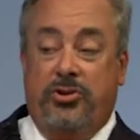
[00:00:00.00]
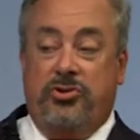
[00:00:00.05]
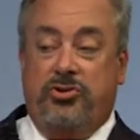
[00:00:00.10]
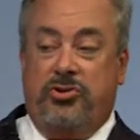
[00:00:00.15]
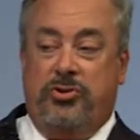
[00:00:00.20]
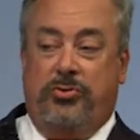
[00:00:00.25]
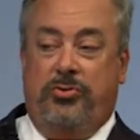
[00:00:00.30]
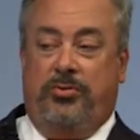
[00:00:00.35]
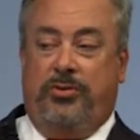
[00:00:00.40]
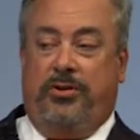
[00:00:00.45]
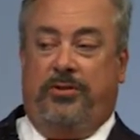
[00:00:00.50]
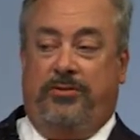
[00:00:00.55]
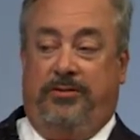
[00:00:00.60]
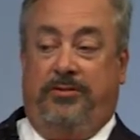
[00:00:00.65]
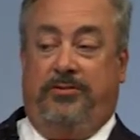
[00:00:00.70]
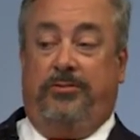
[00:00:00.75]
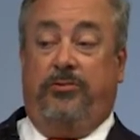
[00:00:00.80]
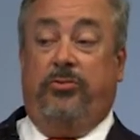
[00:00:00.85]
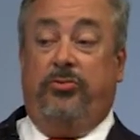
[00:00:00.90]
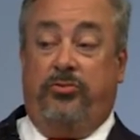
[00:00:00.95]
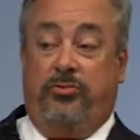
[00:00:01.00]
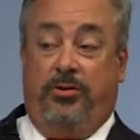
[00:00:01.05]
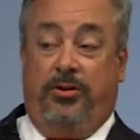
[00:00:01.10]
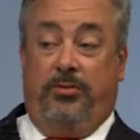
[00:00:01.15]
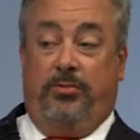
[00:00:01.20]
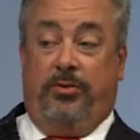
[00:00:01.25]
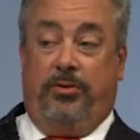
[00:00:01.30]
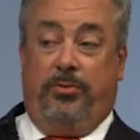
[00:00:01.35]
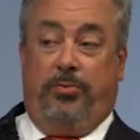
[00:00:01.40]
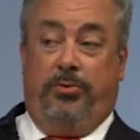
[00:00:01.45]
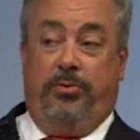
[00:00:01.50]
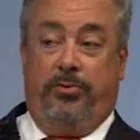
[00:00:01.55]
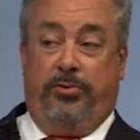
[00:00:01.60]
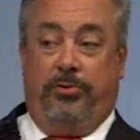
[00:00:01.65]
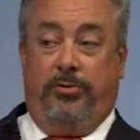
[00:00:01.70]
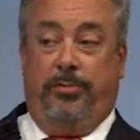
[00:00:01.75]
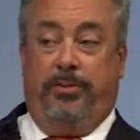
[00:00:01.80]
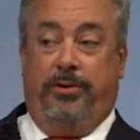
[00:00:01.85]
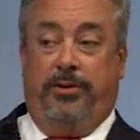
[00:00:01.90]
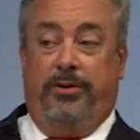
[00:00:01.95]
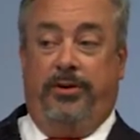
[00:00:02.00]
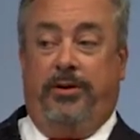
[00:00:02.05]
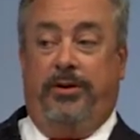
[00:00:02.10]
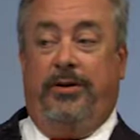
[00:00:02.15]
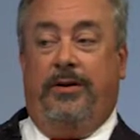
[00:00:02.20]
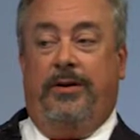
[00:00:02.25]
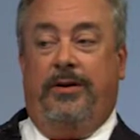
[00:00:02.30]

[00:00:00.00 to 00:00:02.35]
issue that's associated with a political party.